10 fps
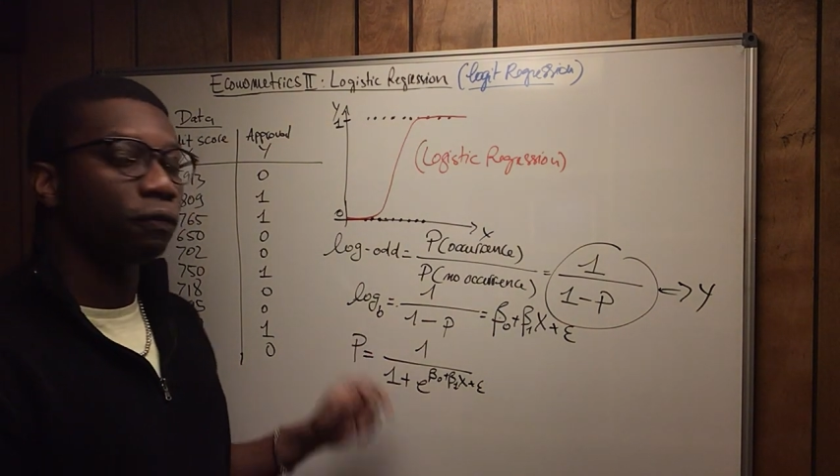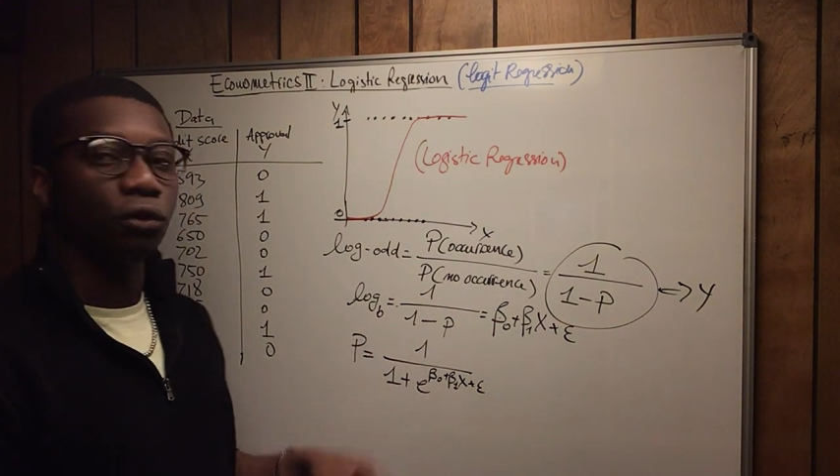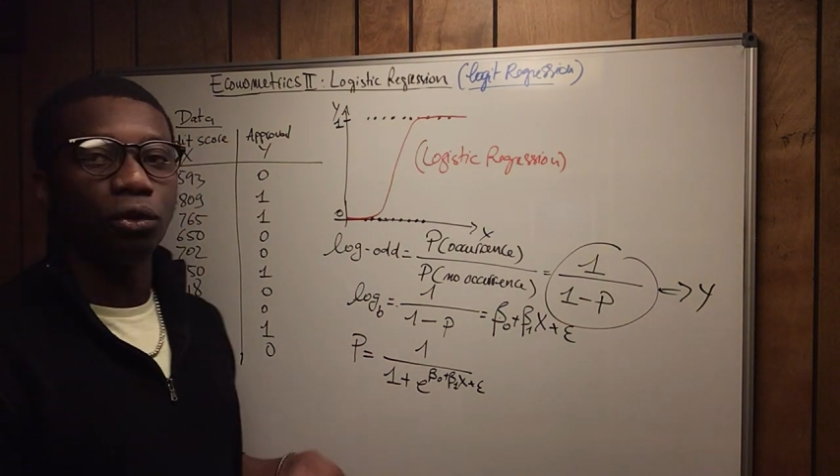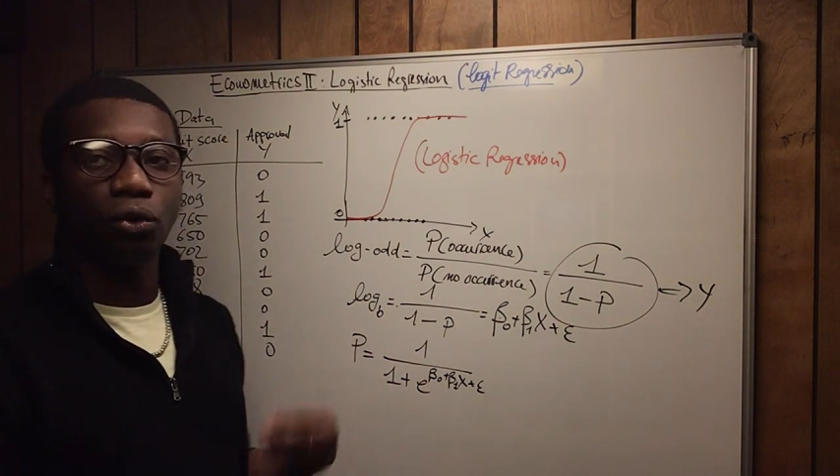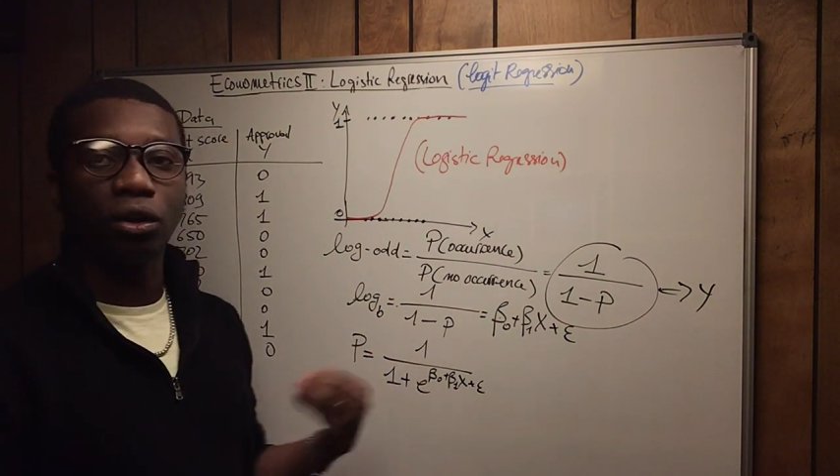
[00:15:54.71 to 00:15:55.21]
of
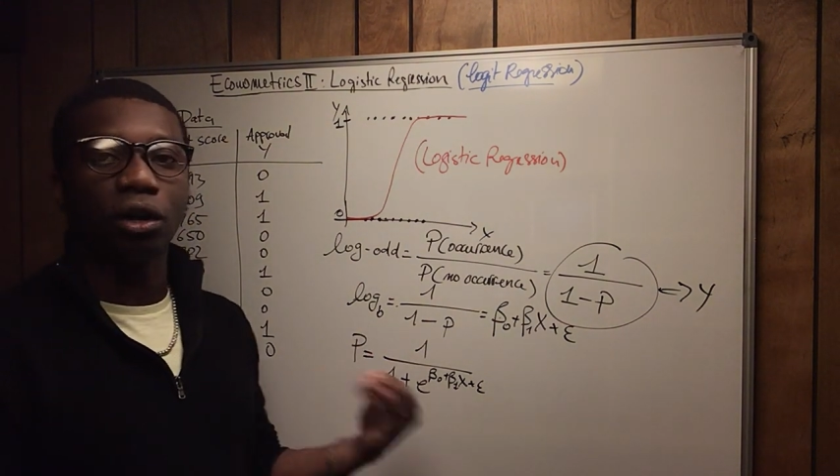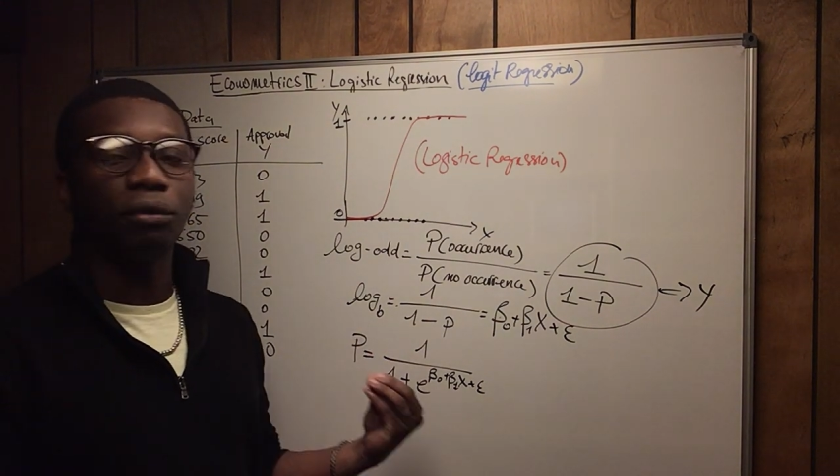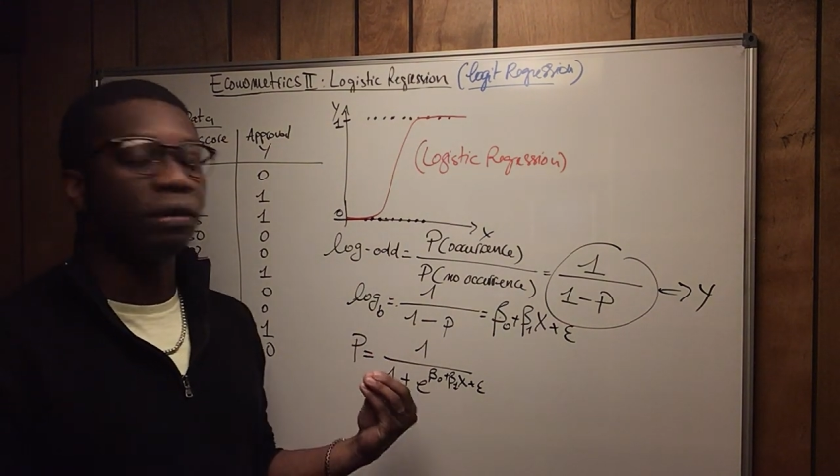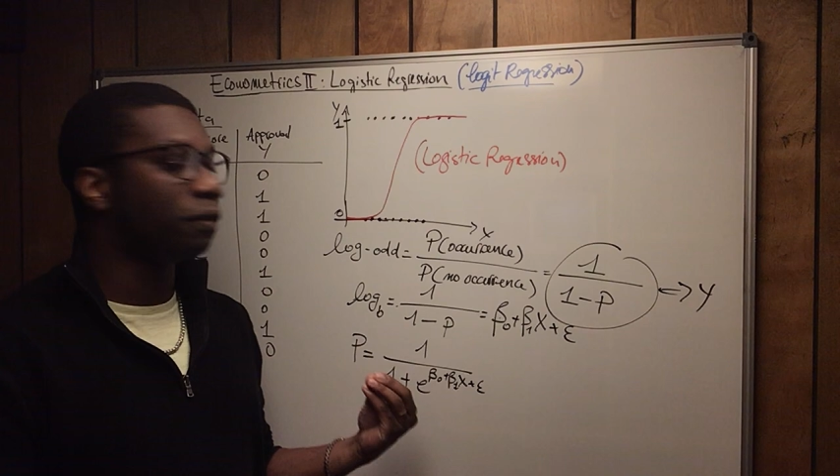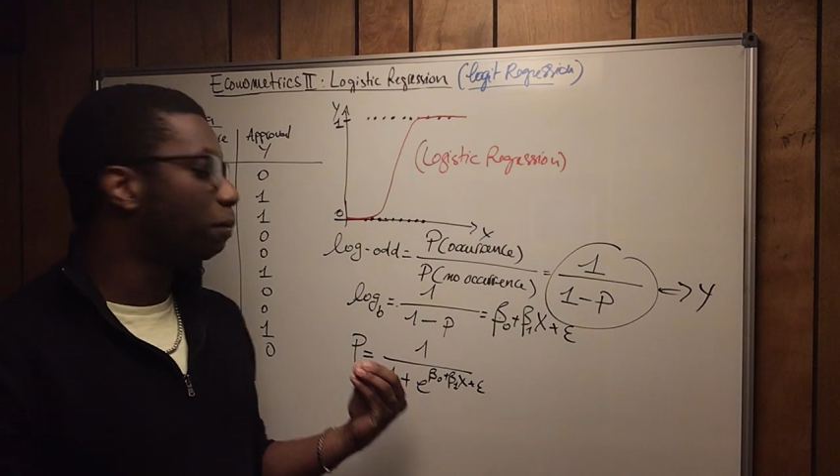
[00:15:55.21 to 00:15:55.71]
the
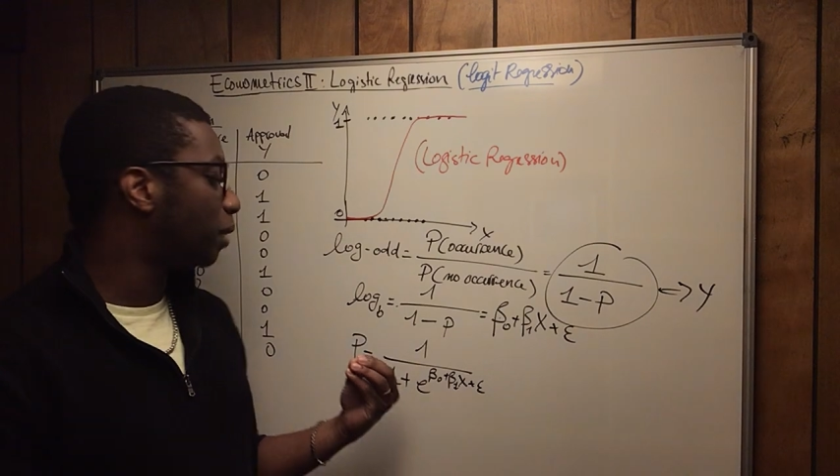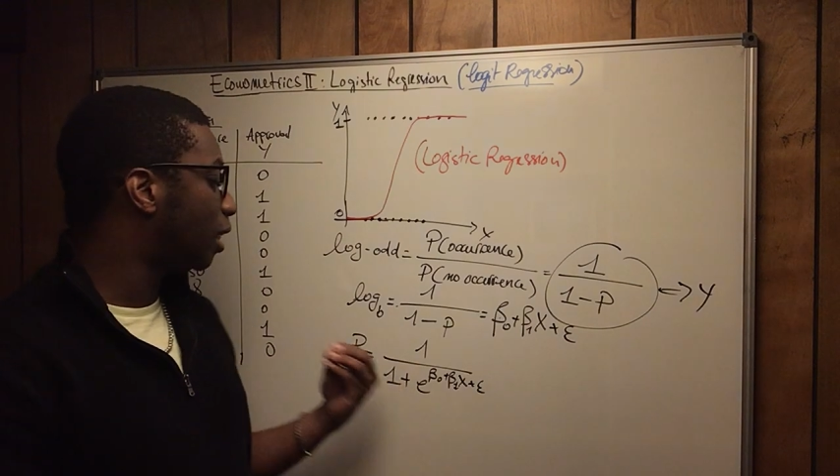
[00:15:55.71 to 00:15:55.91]
logarithm